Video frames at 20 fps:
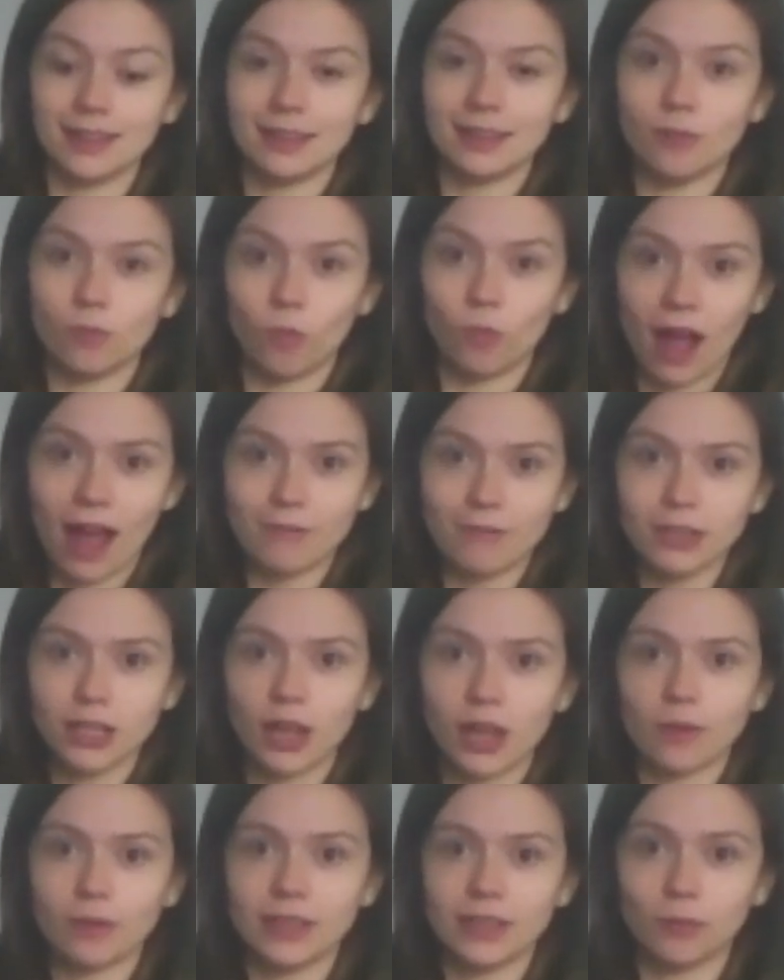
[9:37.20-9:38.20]

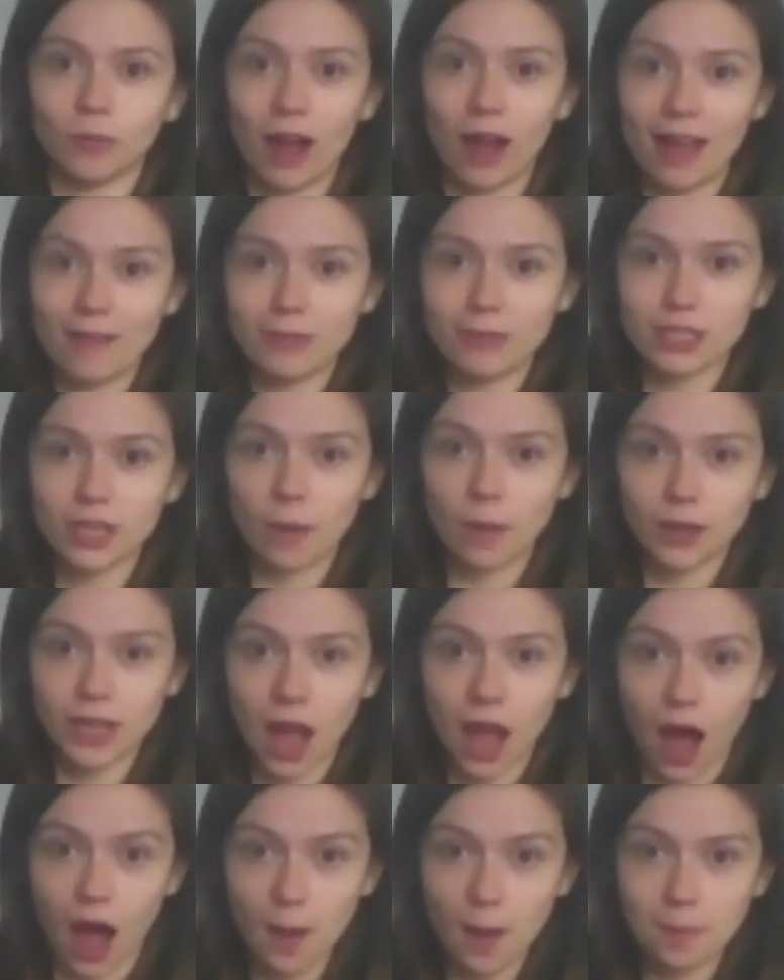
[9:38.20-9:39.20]
whatever's
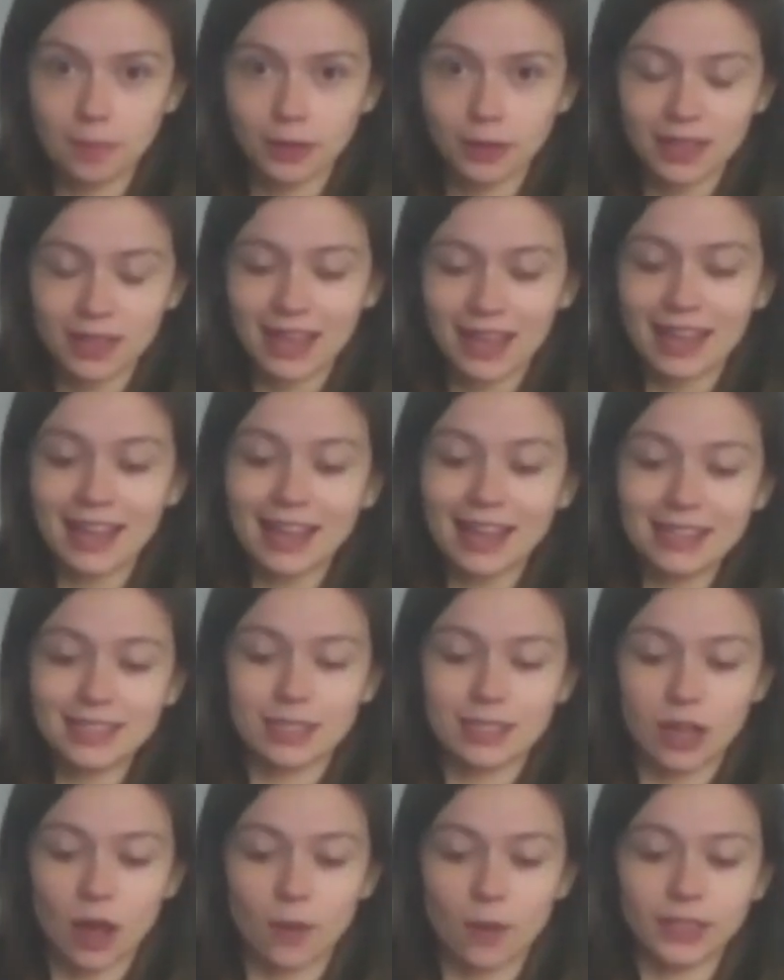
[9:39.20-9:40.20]
going up
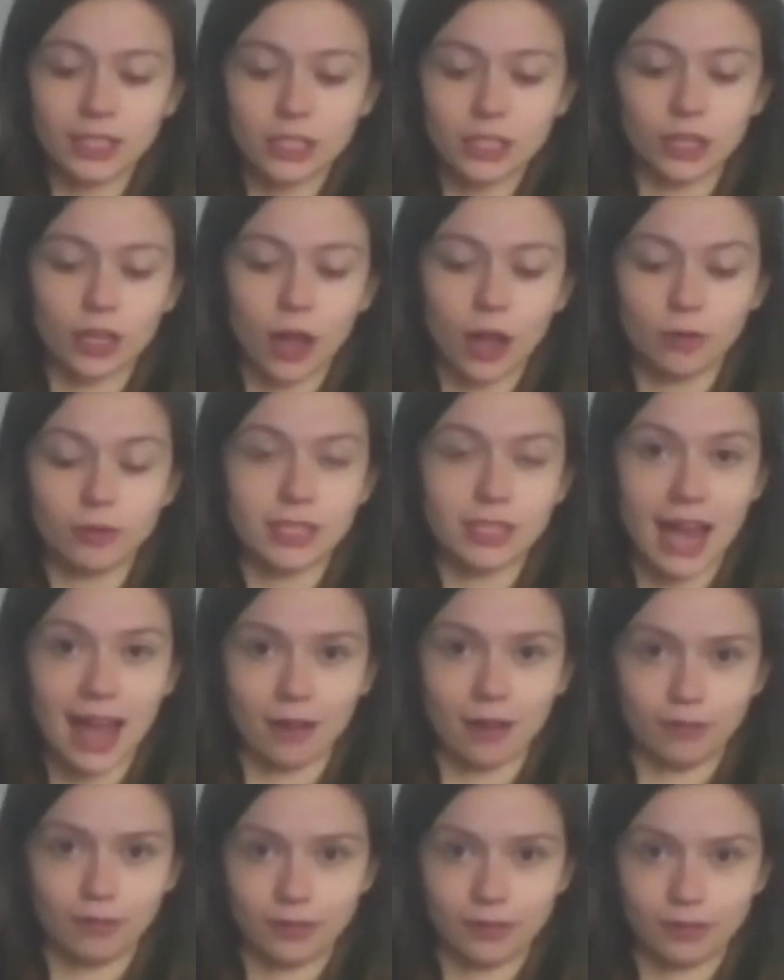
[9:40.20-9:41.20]
is going to go
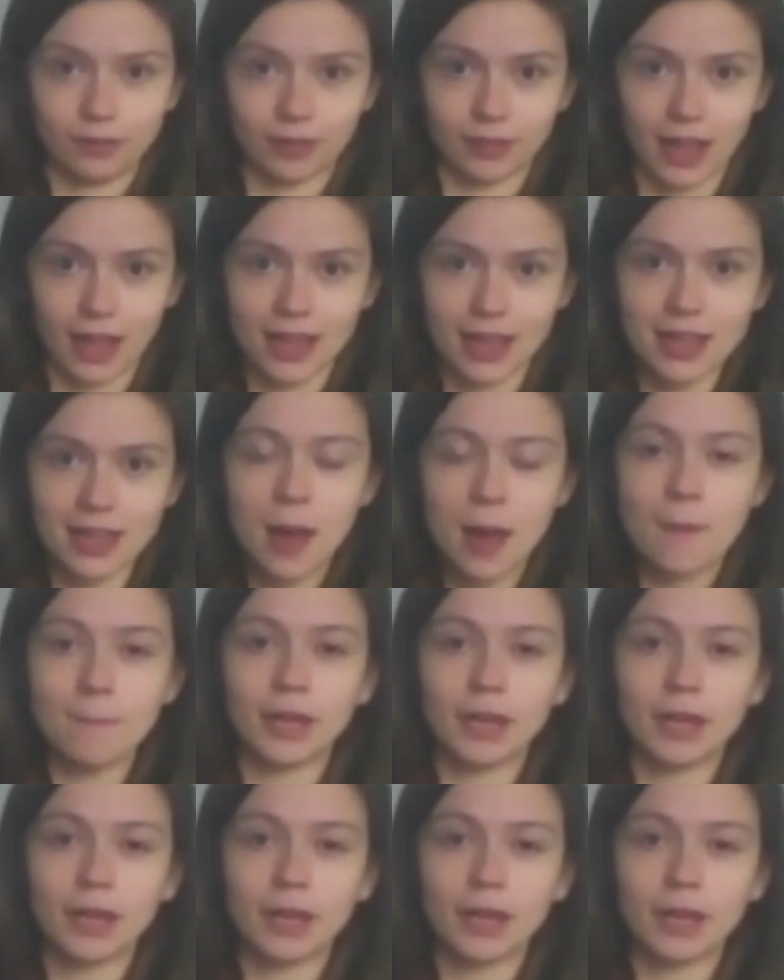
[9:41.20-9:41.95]
down, okay?